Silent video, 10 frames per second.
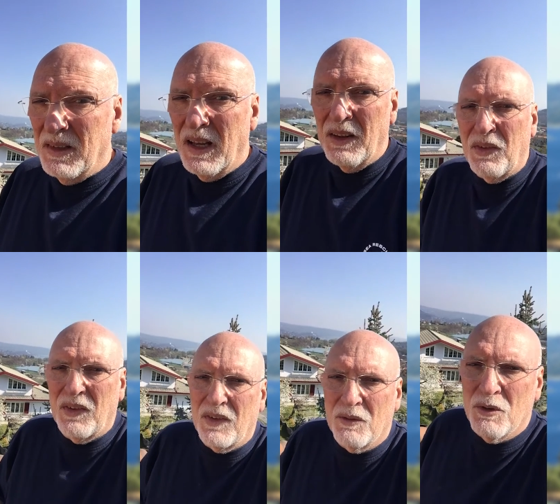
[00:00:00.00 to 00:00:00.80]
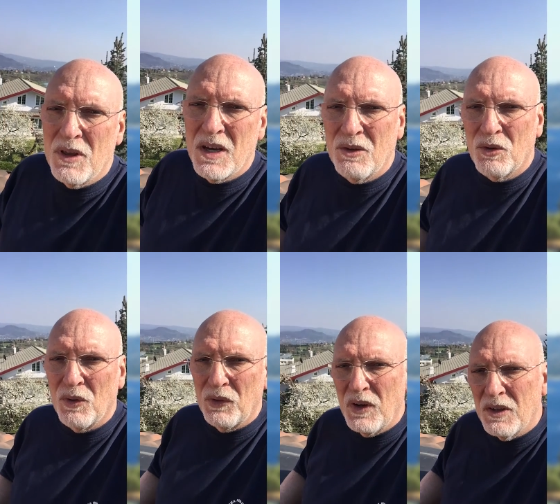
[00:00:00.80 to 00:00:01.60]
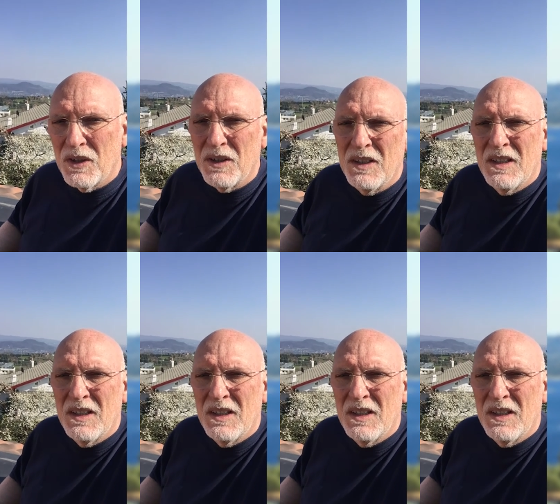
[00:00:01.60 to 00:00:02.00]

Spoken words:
that's one thing to consider.